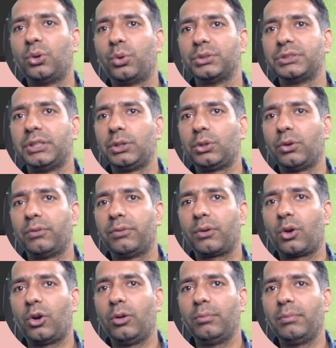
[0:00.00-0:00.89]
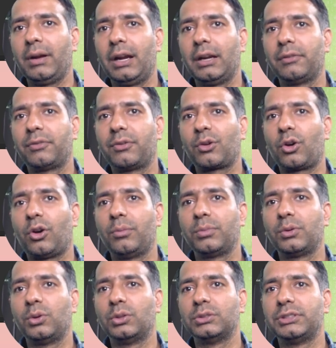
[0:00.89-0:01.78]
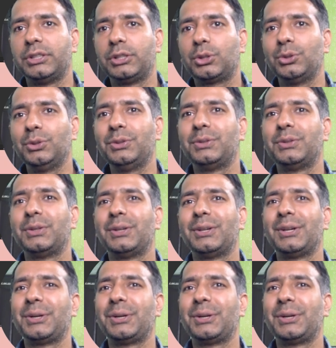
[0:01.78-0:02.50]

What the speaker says: goes into from, and from goes into